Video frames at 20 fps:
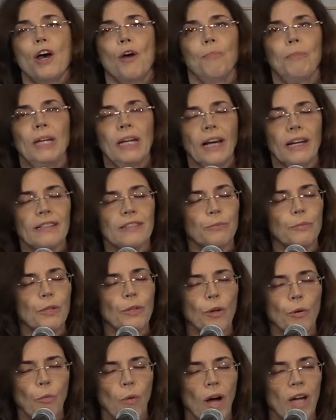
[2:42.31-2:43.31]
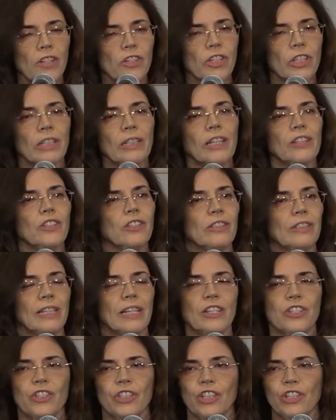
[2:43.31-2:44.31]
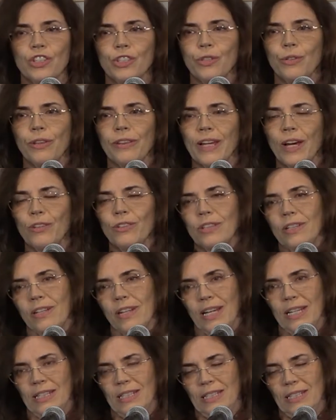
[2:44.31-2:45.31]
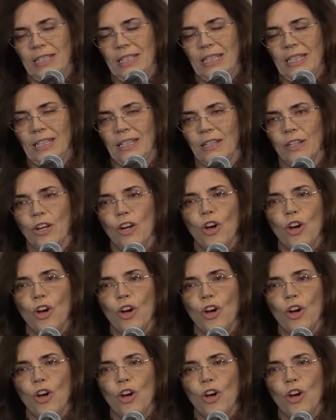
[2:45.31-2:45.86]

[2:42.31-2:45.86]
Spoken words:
Because we were watching legislation in 2019,